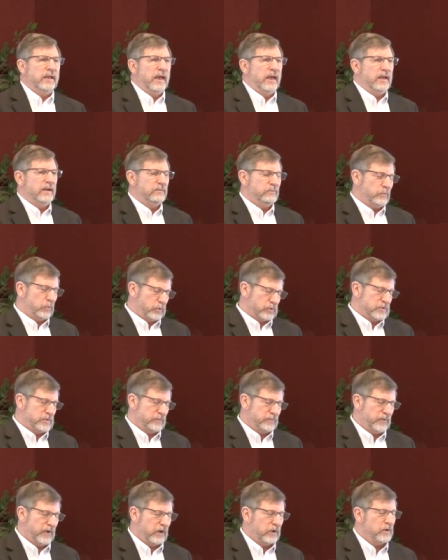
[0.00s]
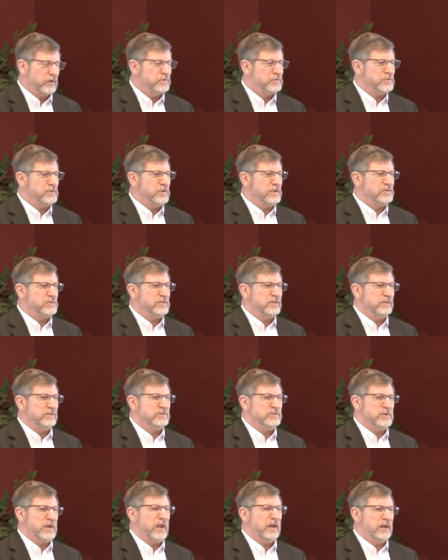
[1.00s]
And of course, the Pharisees and the
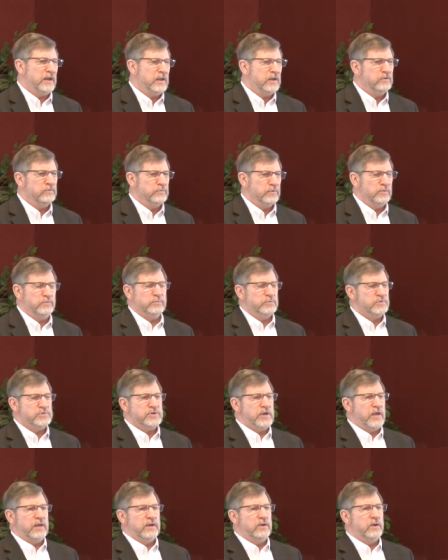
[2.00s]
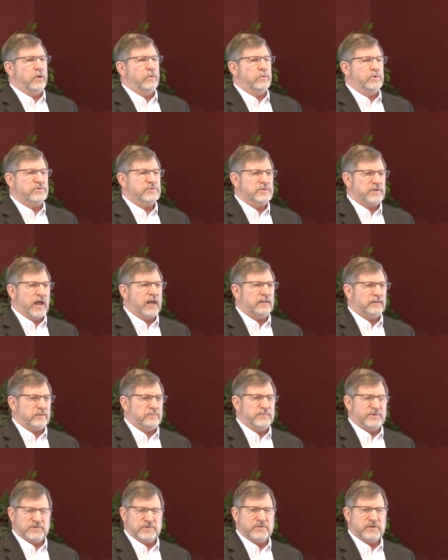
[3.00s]
Sanhedrin were saying, No, he's not
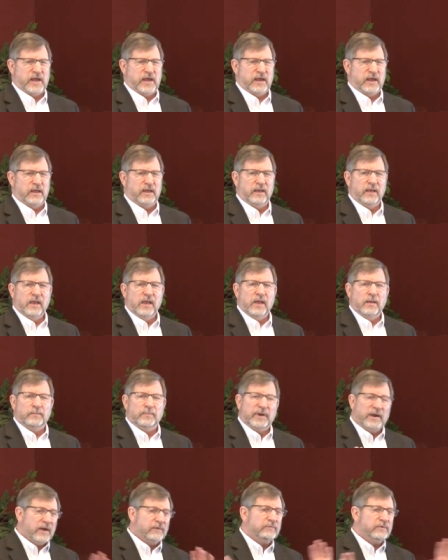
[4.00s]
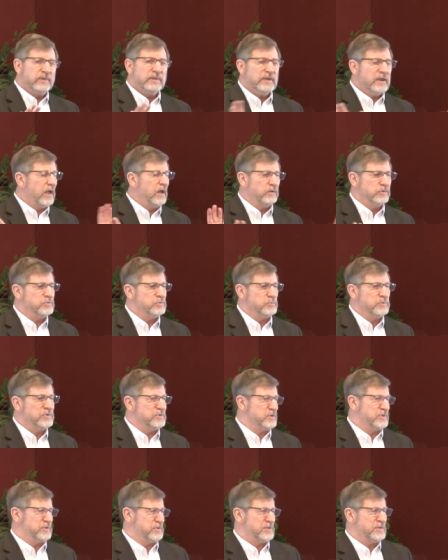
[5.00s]
the Messiah. But everything else
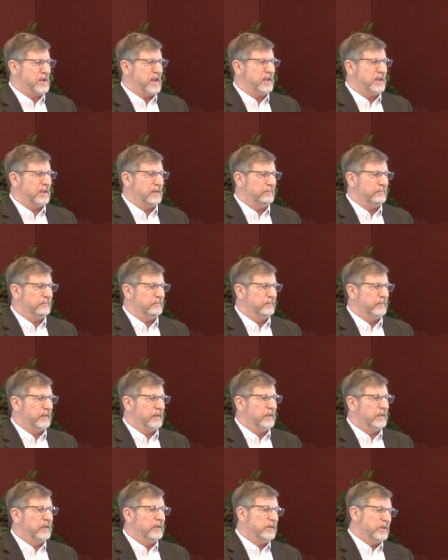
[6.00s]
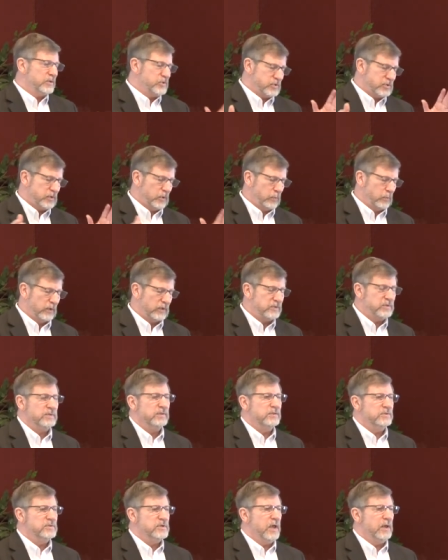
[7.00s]
was the same. They still wanted
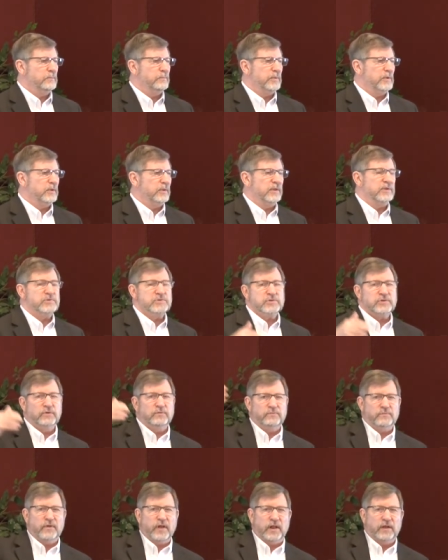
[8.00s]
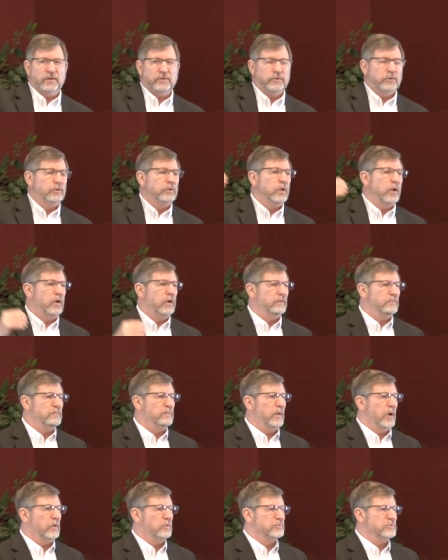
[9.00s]
the temple, they still followed the law of
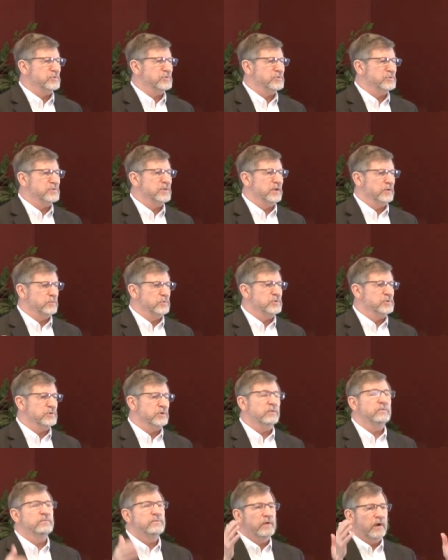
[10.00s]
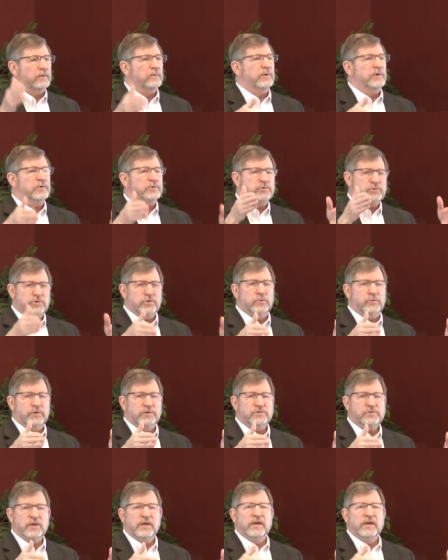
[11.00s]
Moses, they were still very Jewish.